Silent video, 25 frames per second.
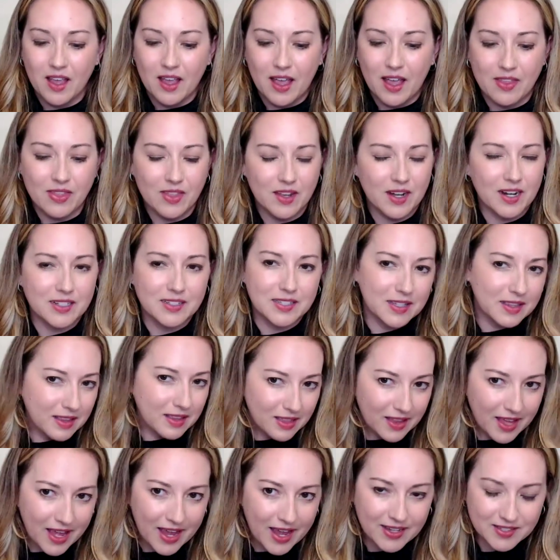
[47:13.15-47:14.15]
And then I'd say the
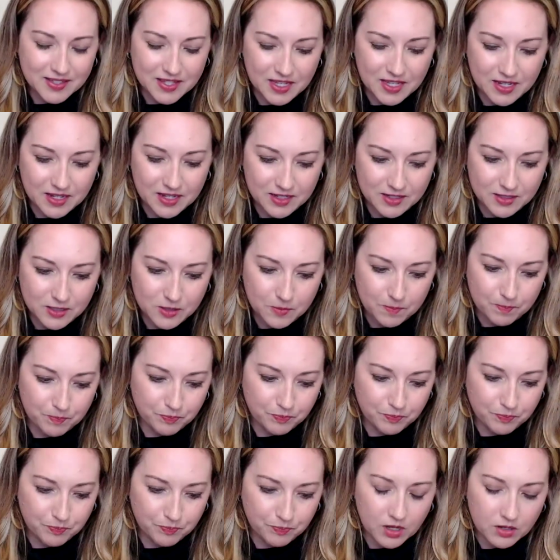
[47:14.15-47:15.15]
last thing is
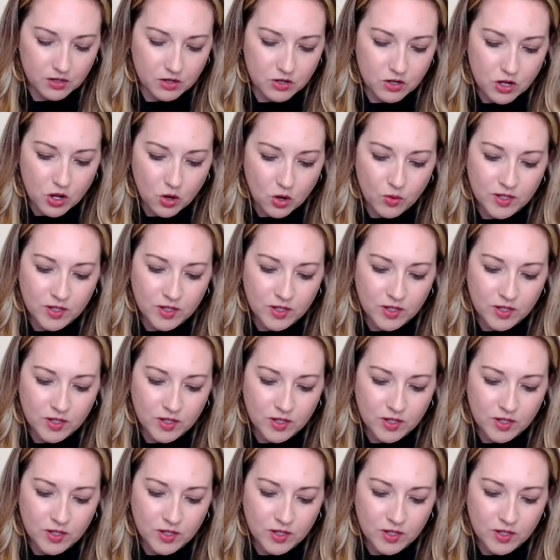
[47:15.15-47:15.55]
no